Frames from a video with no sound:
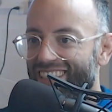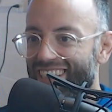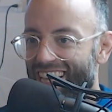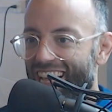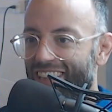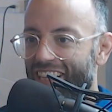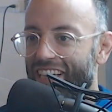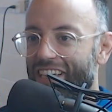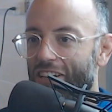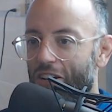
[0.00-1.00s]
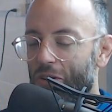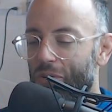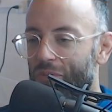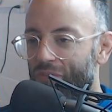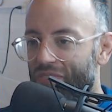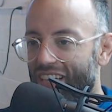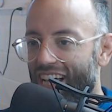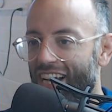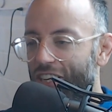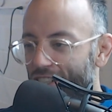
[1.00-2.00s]
Yeah, like
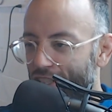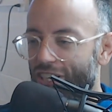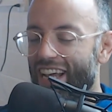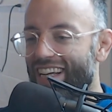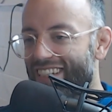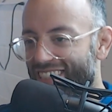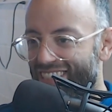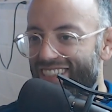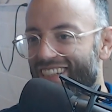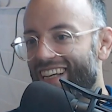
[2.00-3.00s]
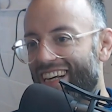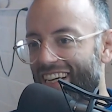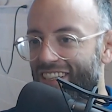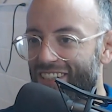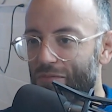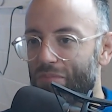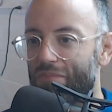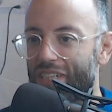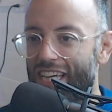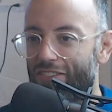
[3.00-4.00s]
I could chase and I could
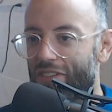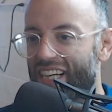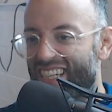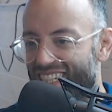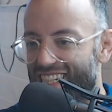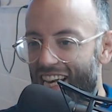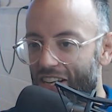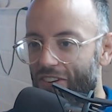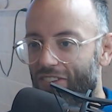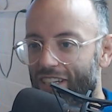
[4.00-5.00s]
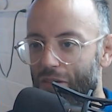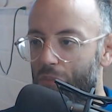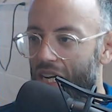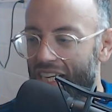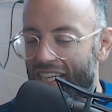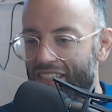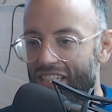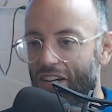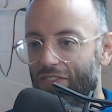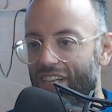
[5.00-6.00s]
give like incentive, like money and
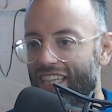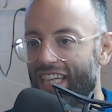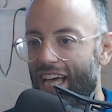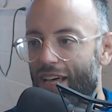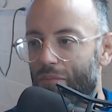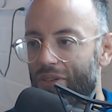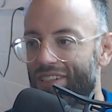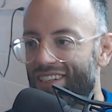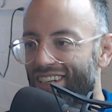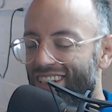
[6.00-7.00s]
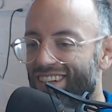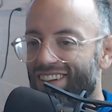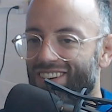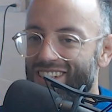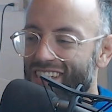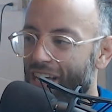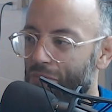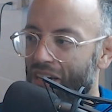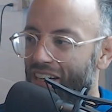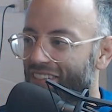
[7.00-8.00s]
stuff like that, but honestly,
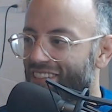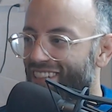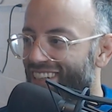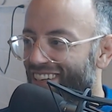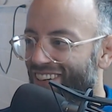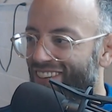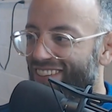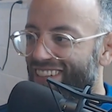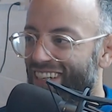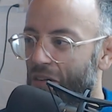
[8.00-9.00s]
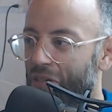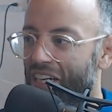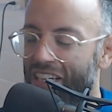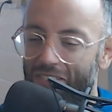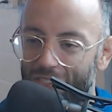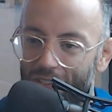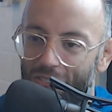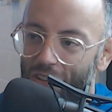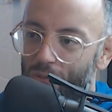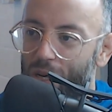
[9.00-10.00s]
I'm like, if
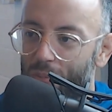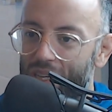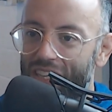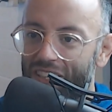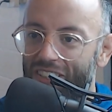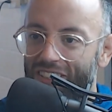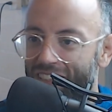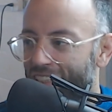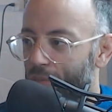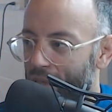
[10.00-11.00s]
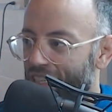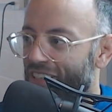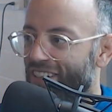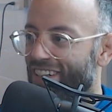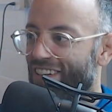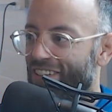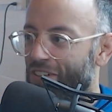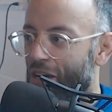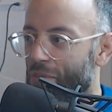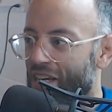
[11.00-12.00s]
they want to be here, then they'll be here. They'll
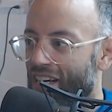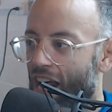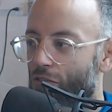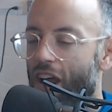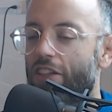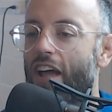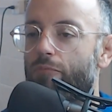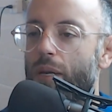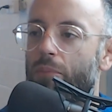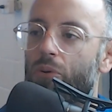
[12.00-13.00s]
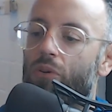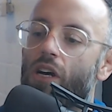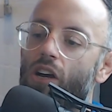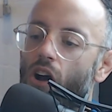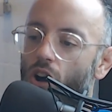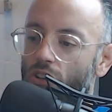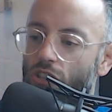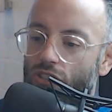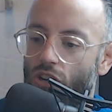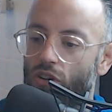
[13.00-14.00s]
come in. I'd rather have people on the
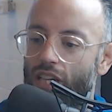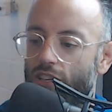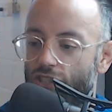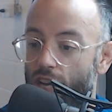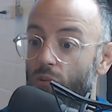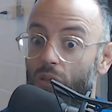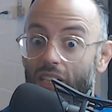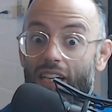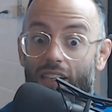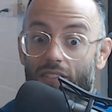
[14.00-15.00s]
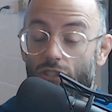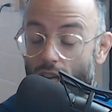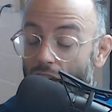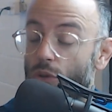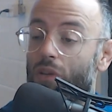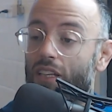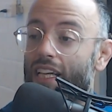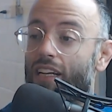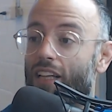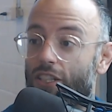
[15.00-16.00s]
show that
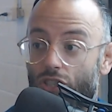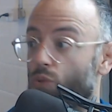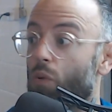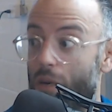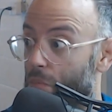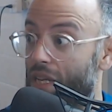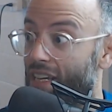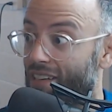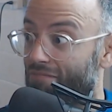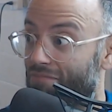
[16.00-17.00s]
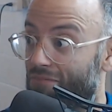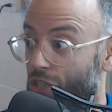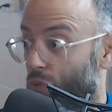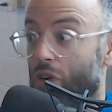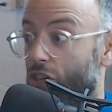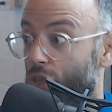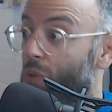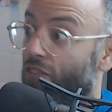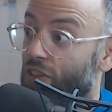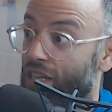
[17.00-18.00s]
genuinely like just want to do
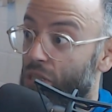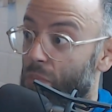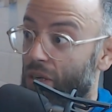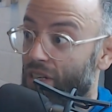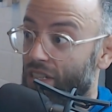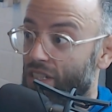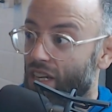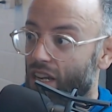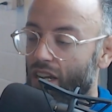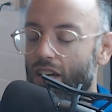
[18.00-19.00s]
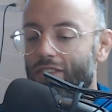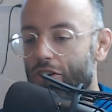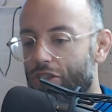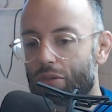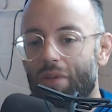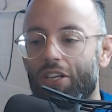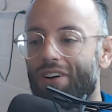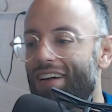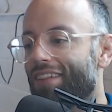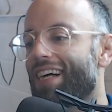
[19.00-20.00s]
it for the experience versus me
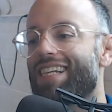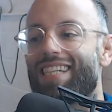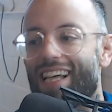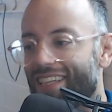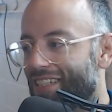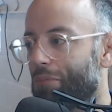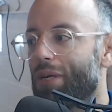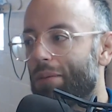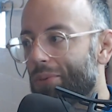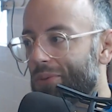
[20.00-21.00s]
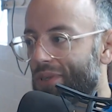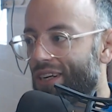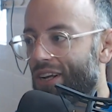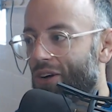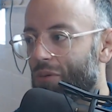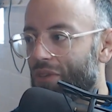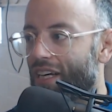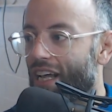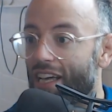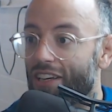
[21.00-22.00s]
trying to like sell it to people. I'm
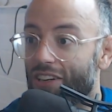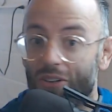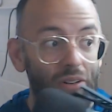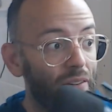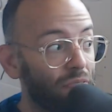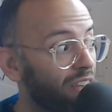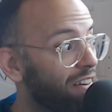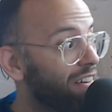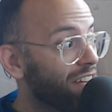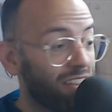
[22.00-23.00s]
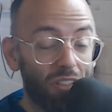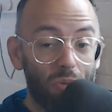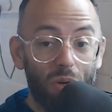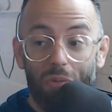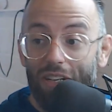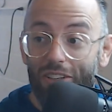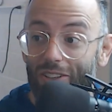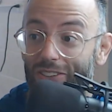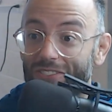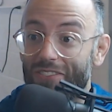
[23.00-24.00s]
like, hey, this is what we
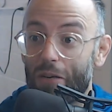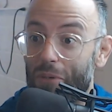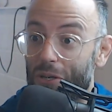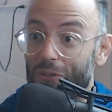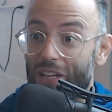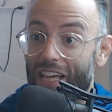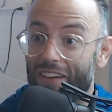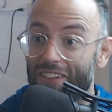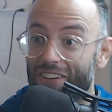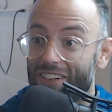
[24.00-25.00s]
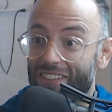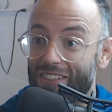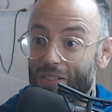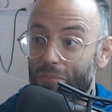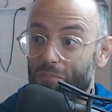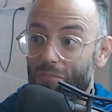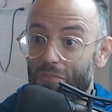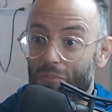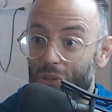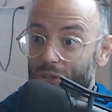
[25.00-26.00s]
do. It'd be cool to have you on just to
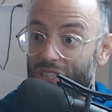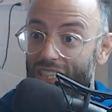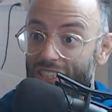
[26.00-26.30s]
bullshit.